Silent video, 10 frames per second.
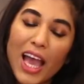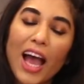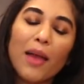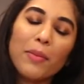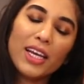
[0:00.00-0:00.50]

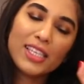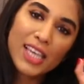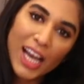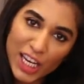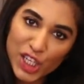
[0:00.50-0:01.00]
I'm a
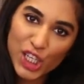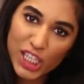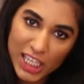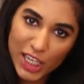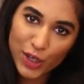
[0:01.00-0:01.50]

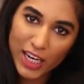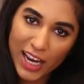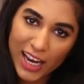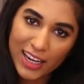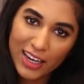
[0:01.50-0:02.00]
touch
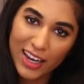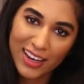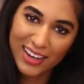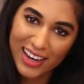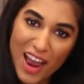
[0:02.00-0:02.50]
teary-eyed
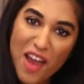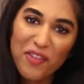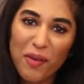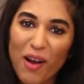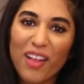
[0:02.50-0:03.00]

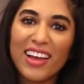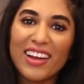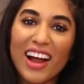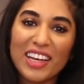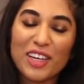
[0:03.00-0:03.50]
from all
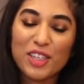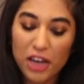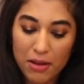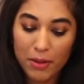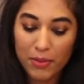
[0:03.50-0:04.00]
that onion
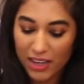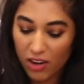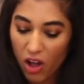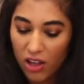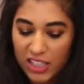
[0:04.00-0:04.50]
chopping, but
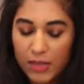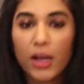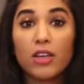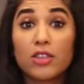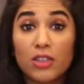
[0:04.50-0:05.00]
it all
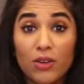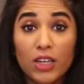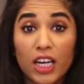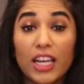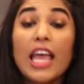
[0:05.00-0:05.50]
smells so
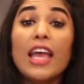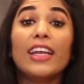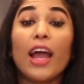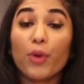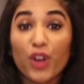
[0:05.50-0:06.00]
good.
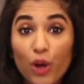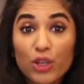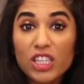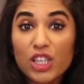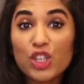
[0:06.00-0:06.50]
Now we're gonna go
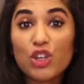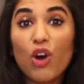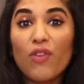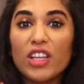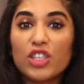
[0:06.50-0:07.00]
to the
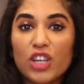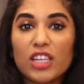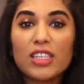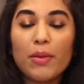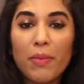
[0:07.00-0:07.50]
stove and
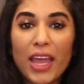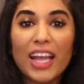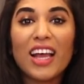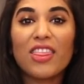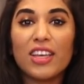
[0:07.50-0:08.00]
start to
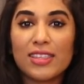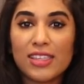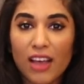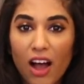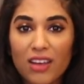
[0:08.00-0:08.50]
make the
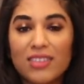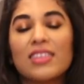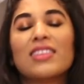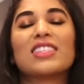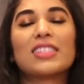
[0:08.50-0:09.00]
sauce,
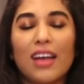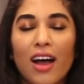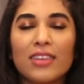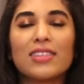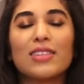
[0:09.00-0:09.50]
and the
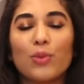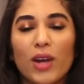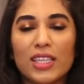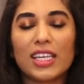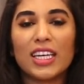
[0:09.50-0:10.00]
sauce is
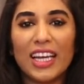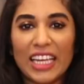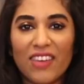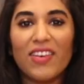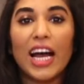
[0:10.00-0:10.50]
what's gonna
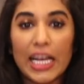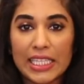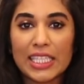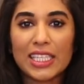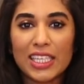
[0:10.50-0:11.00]
give
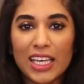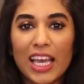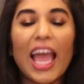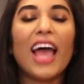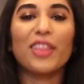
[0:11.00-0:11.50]
us
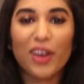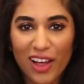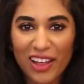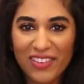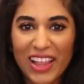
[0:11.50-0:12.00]
and the
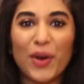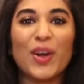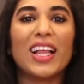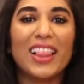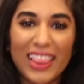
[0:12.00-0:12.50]
cauliflower
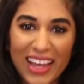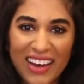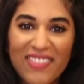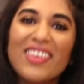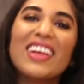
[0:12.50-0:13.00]
life.
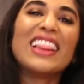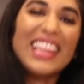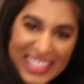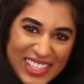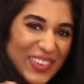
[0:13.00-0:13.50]
Let's do